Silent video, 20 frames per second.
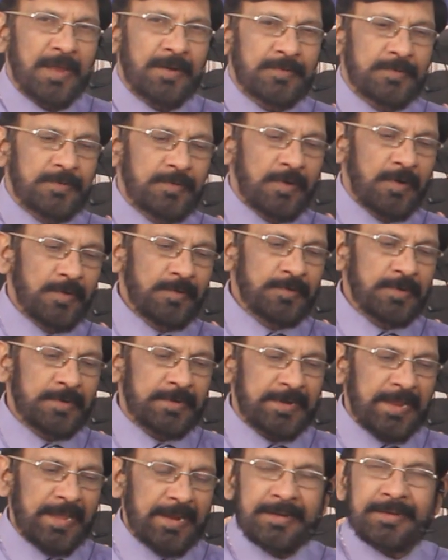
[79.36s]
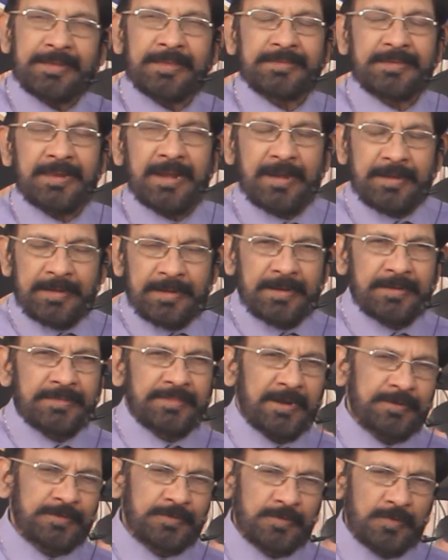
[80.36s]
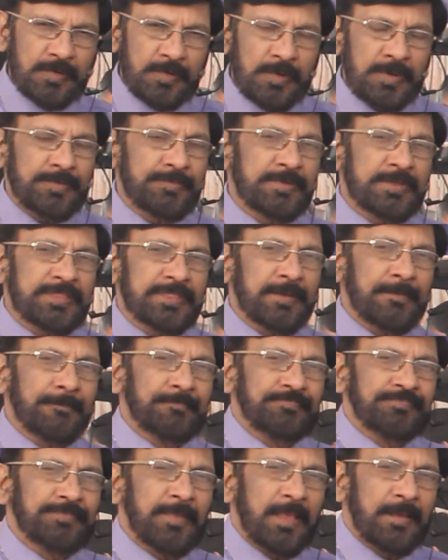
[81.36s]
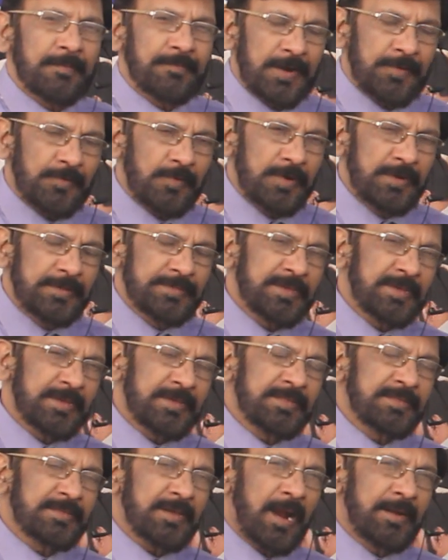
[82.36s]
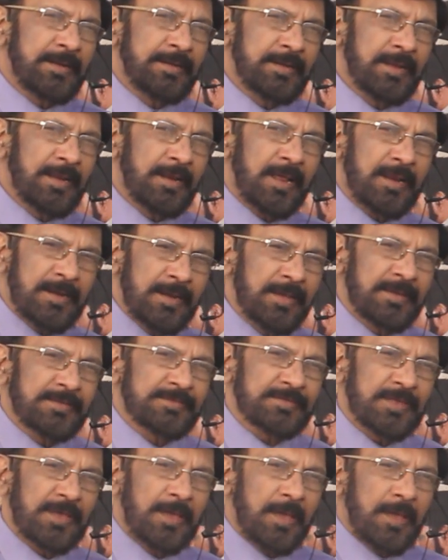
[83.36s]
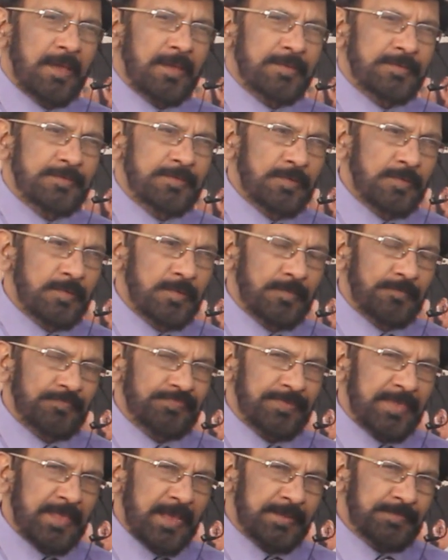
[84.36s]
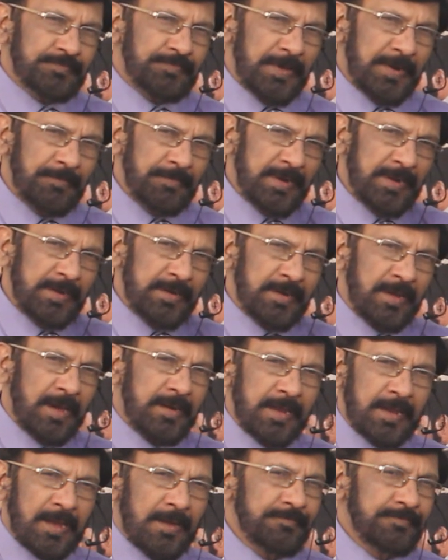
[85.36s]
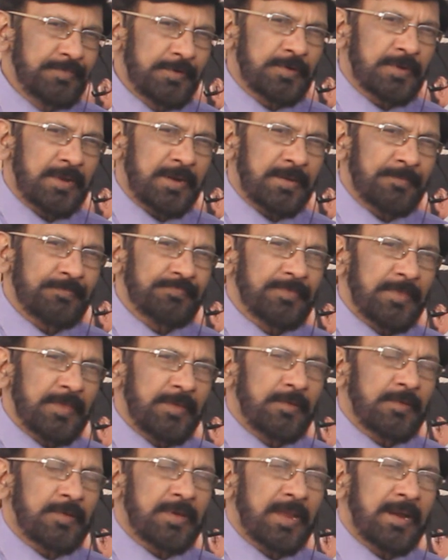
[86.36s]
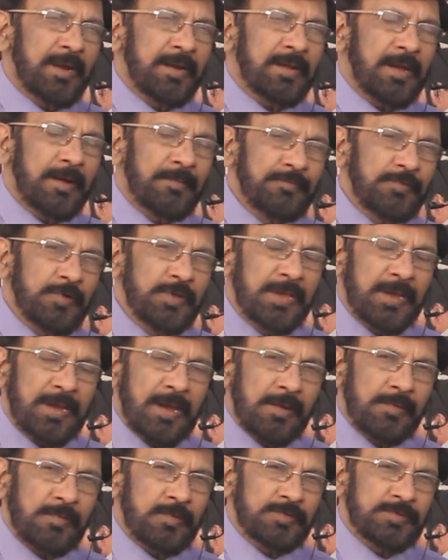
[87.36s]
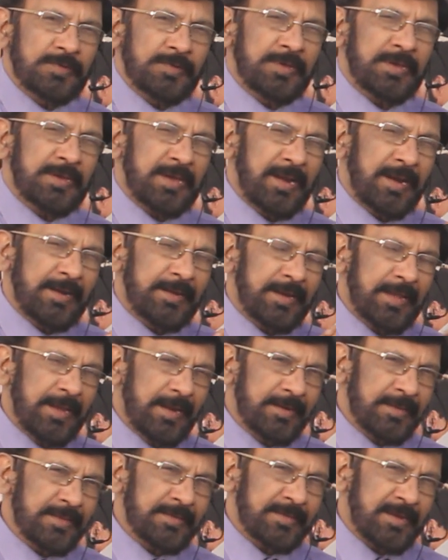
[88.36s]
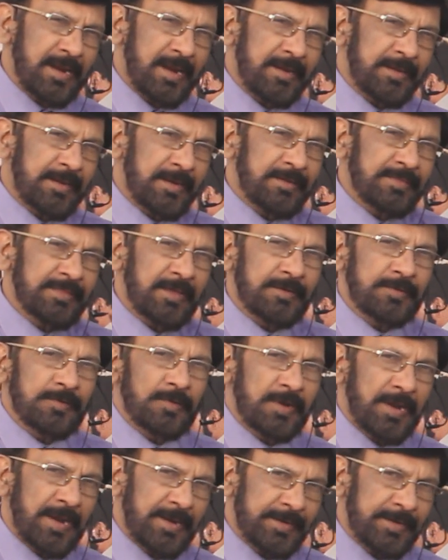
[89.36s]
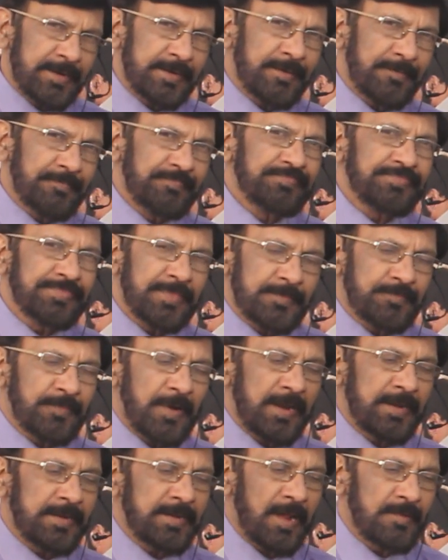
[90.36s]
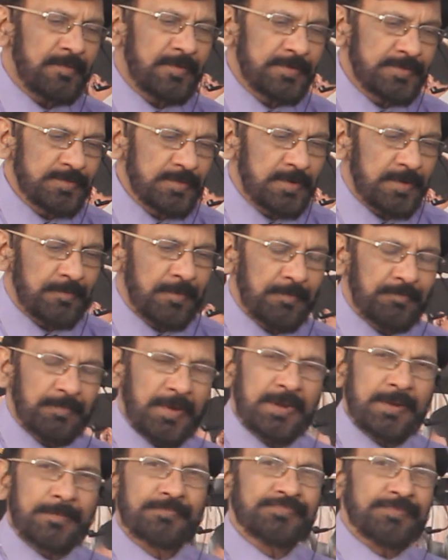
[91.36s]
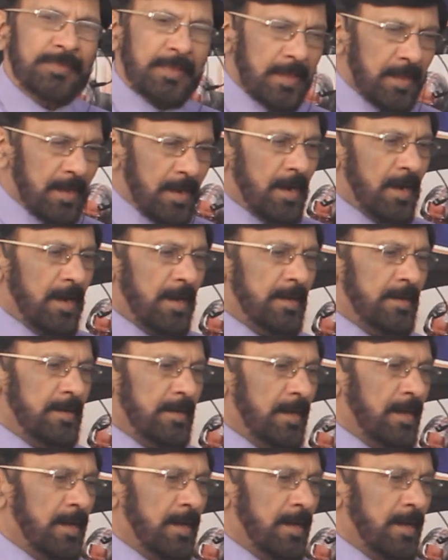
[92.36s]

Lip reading: Don't take it as granted that you know everything. But only thing is unless you experiment on a computer, you cannot come to a conclusion. You cannot take it as granted that you learnt it. That point always you remember. And